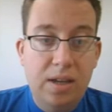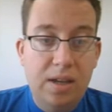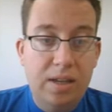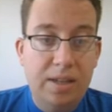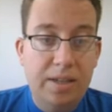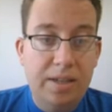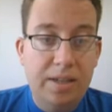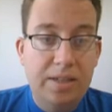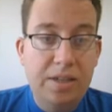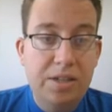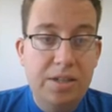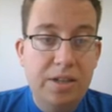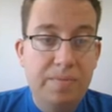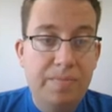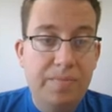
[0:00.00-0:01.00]
I click
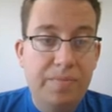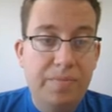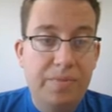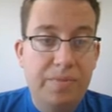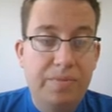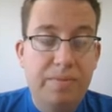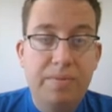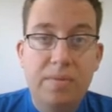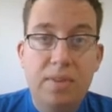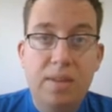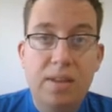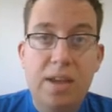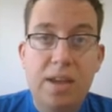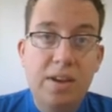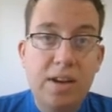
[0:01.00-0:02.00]
center.
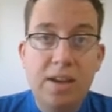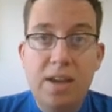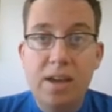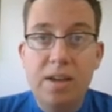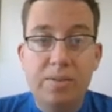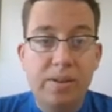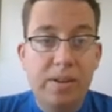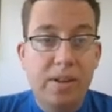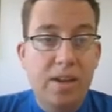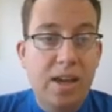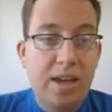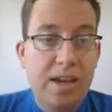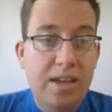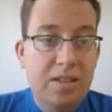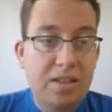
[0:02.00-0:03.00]
And there you go.
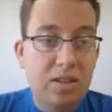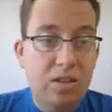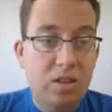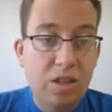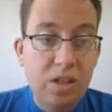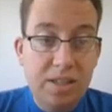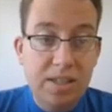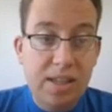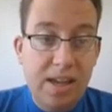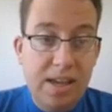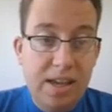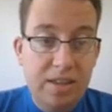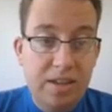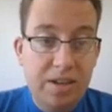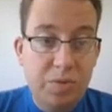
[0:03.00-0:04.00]
It looks
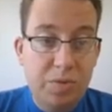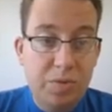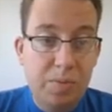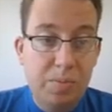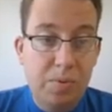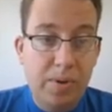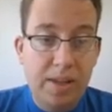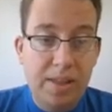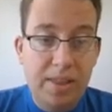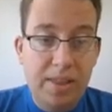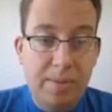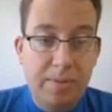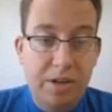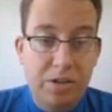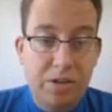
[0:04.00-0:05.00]
like there's one point.
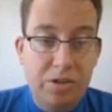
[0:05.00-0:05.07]
Then I'm going to